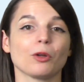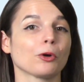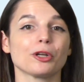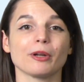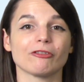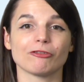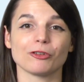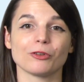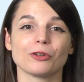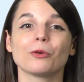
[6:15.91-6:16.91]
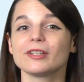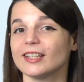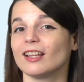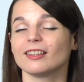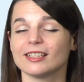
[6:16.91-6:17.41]
ordering food, or
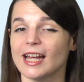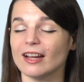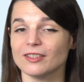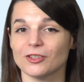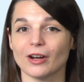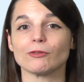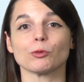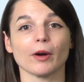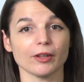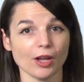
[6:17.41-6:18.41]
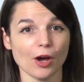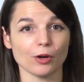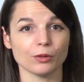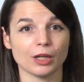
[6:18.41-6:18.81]
telling the taxi driver where to go.